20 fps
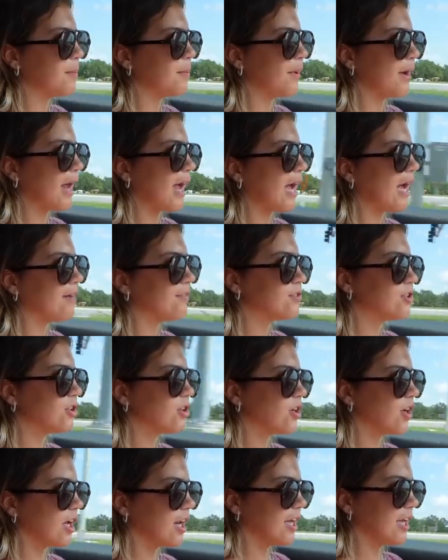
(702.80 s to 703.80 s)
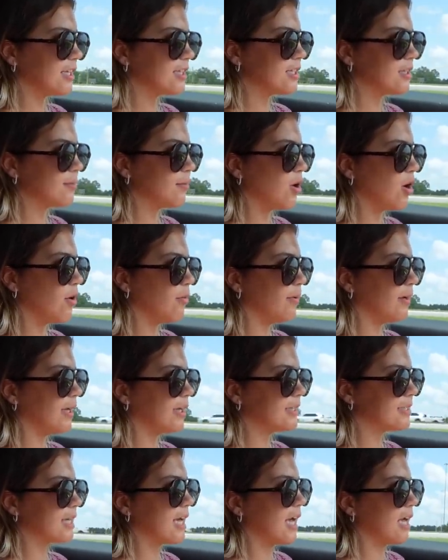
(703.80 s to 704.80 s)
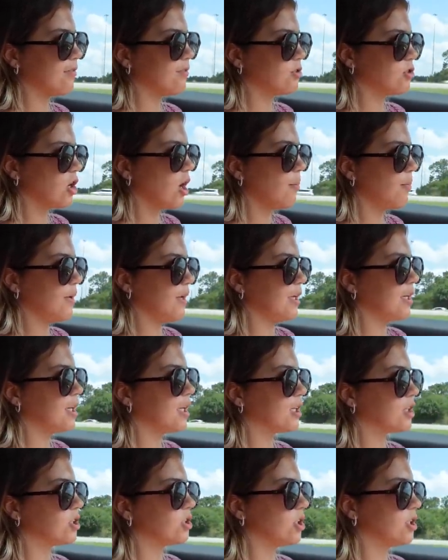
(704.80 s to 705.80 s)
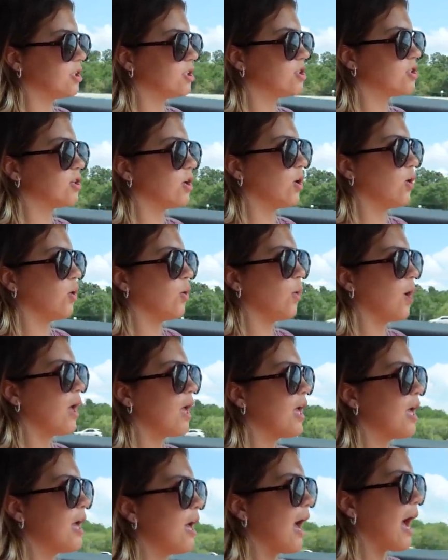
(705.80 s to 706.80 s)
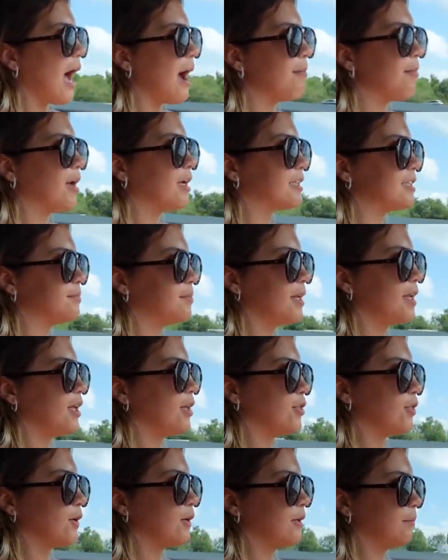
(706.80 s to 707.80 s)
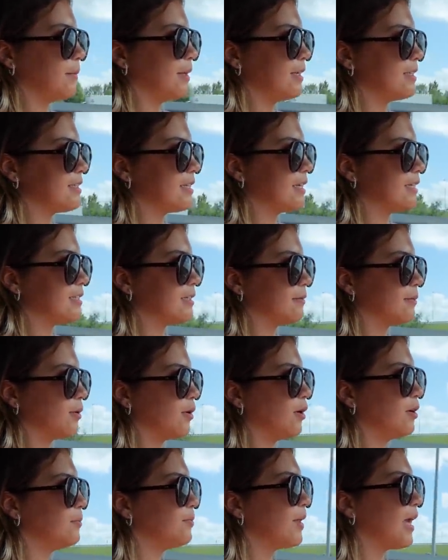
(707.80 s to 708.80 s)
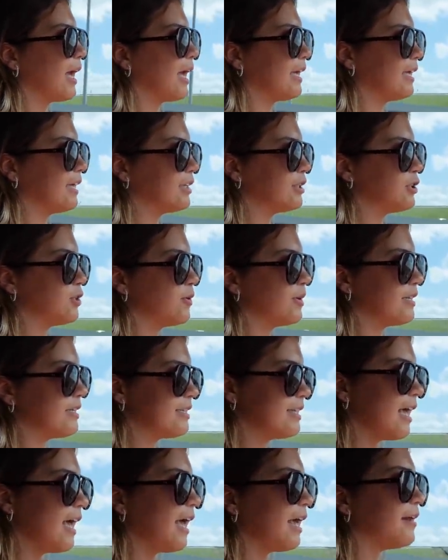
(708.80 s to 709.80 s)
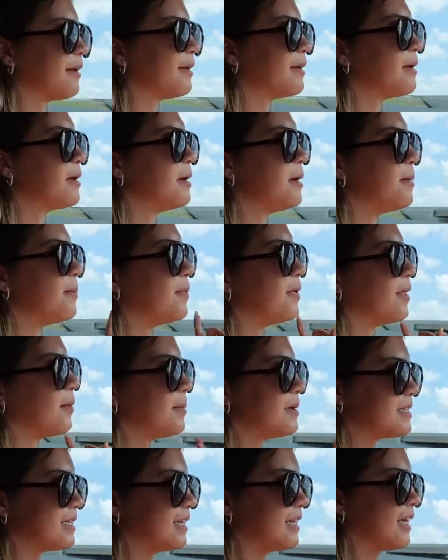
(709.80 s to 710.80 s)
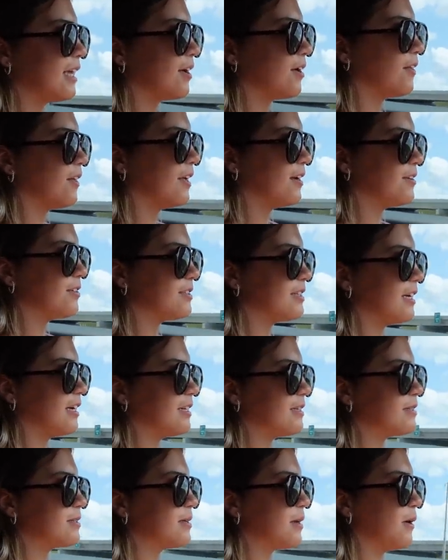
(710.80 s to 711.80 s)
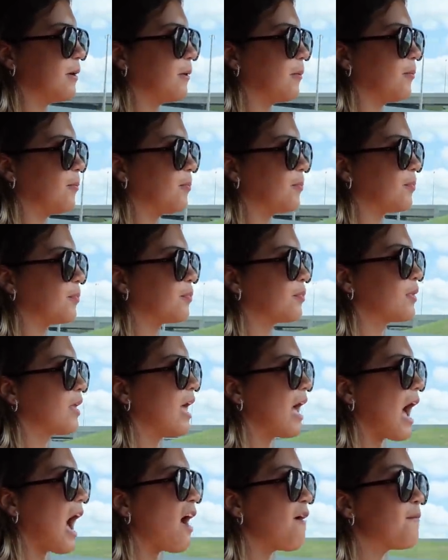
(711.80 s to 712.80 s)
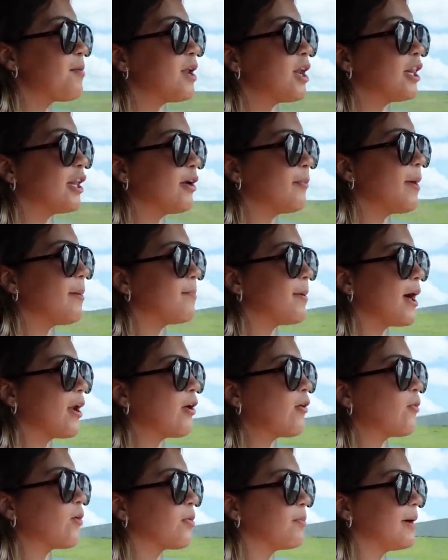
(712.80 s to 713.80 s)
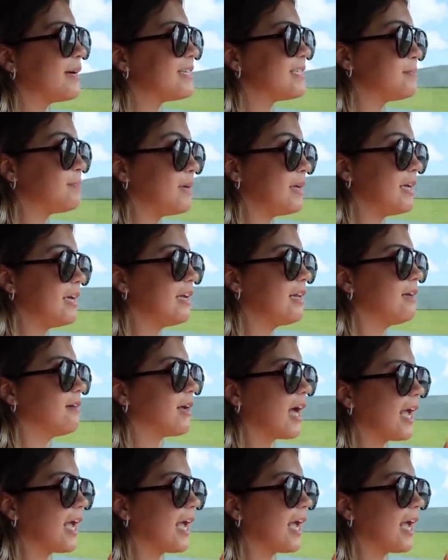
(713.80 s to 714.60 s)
But I have to learn how to get to the mall because I have a shopping addiction, so I'm not spending 30 minutes to get to the mall. I can do it in 10, but that means I have to get on the interstate. So I've been a little bit better with my speed.